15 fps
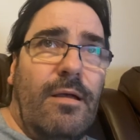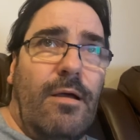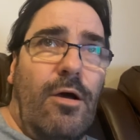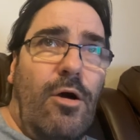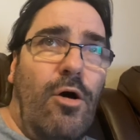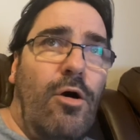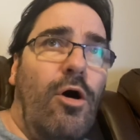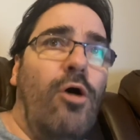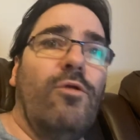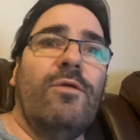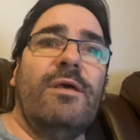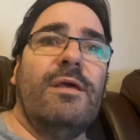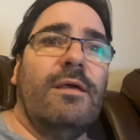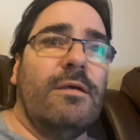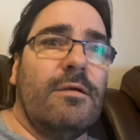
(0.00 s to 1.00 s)
all
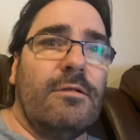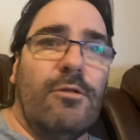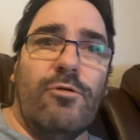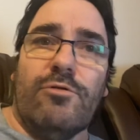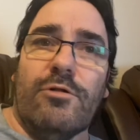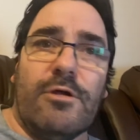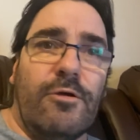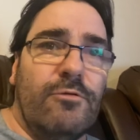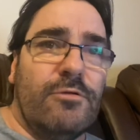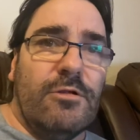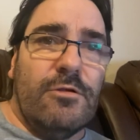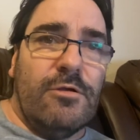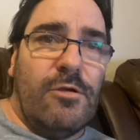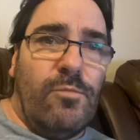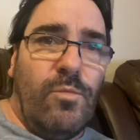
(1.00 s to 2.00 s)
the local
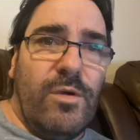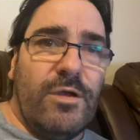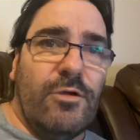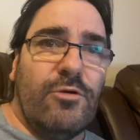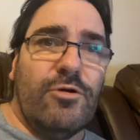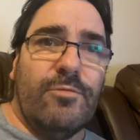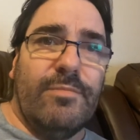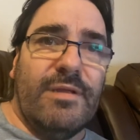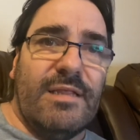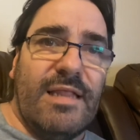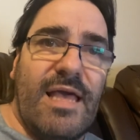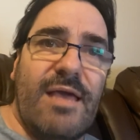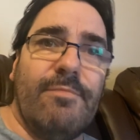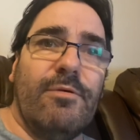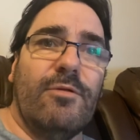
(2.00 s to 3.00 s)
councillors on Wigan could be
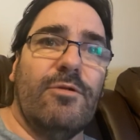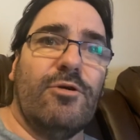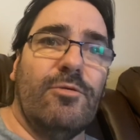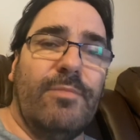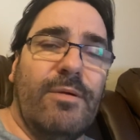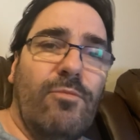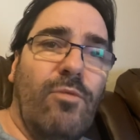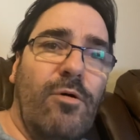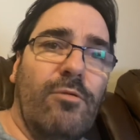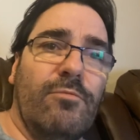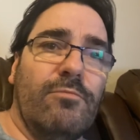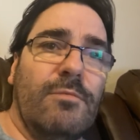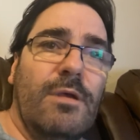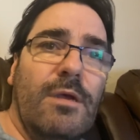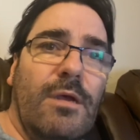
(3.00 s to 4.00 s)
Labour, and there could be
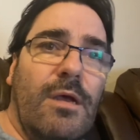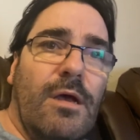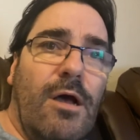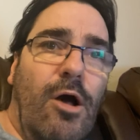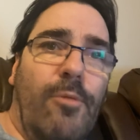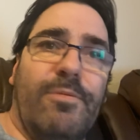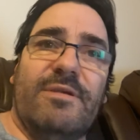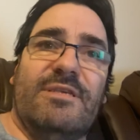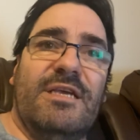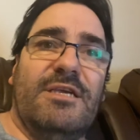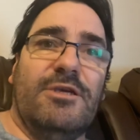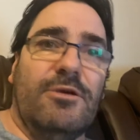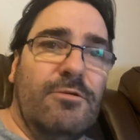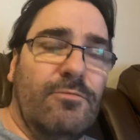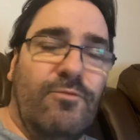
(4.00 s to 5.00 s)
one
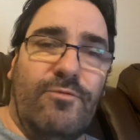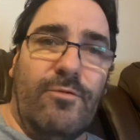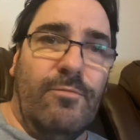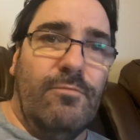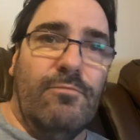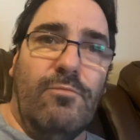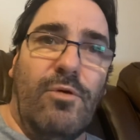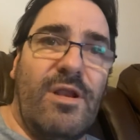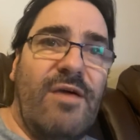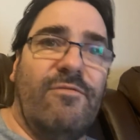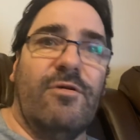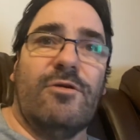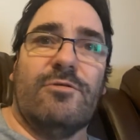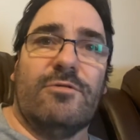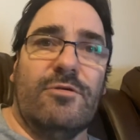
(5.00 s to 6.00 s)
opposition from
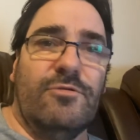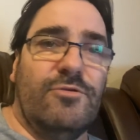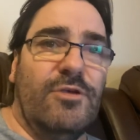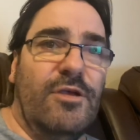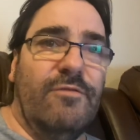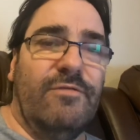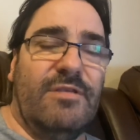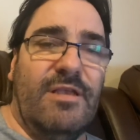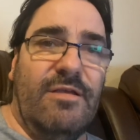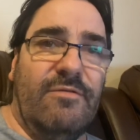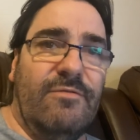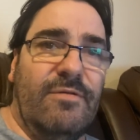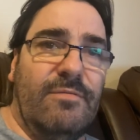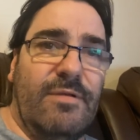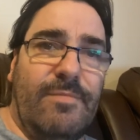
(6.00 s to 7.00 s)
whatever
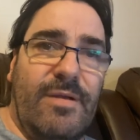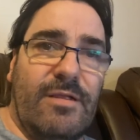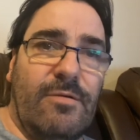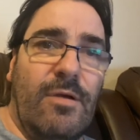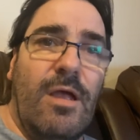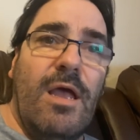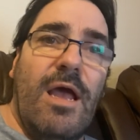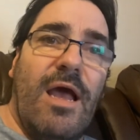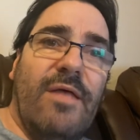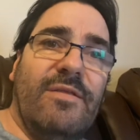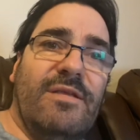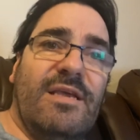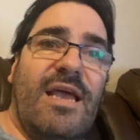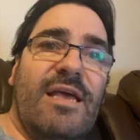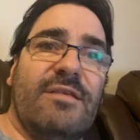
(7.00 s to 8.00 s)
Conservative, Independent, and
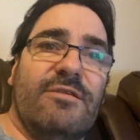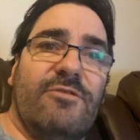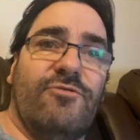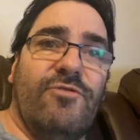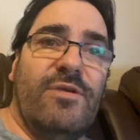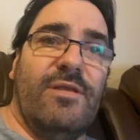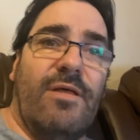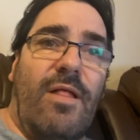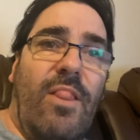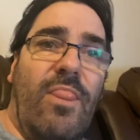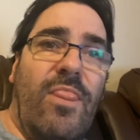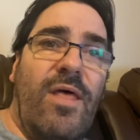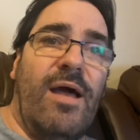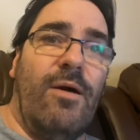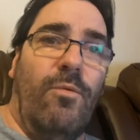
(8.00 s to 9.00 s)
she has to treat
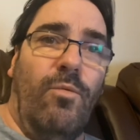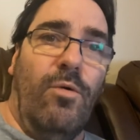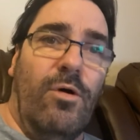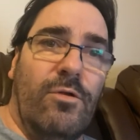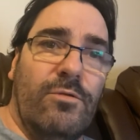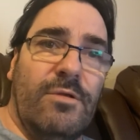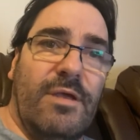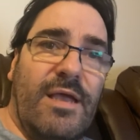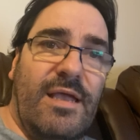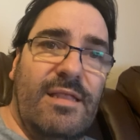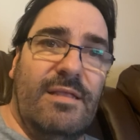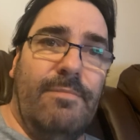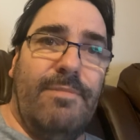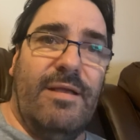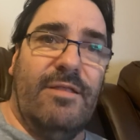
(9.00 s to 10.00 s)
that one
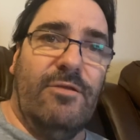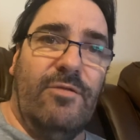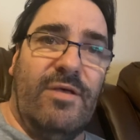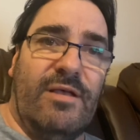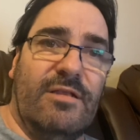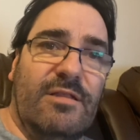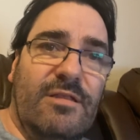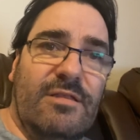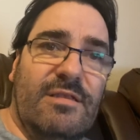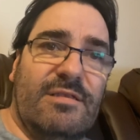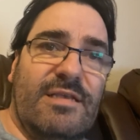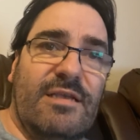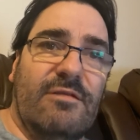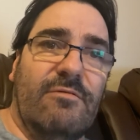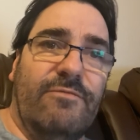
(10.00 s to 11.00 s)
independent, that
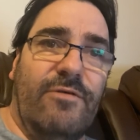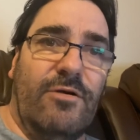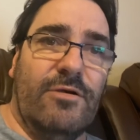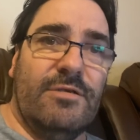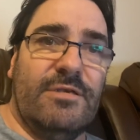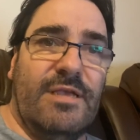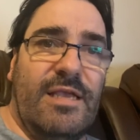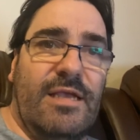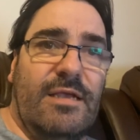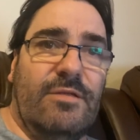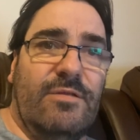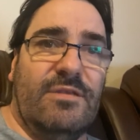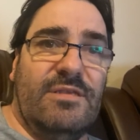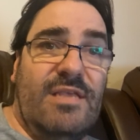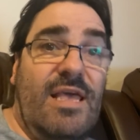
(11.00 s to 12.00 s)
single voice,
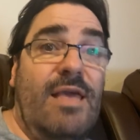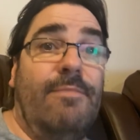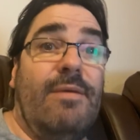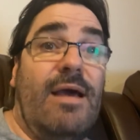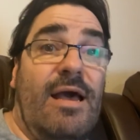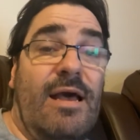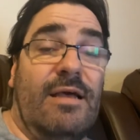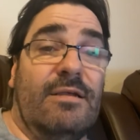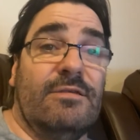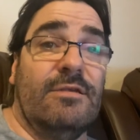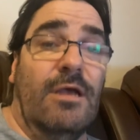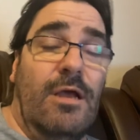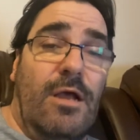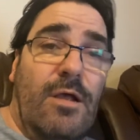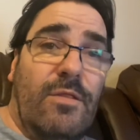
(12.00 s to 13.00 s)
the same as
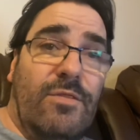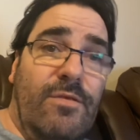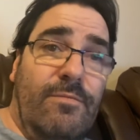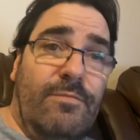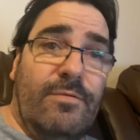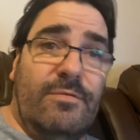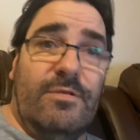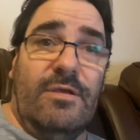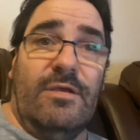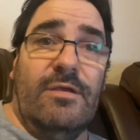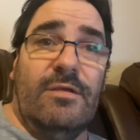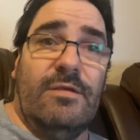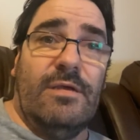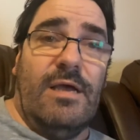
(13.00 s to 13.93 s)
the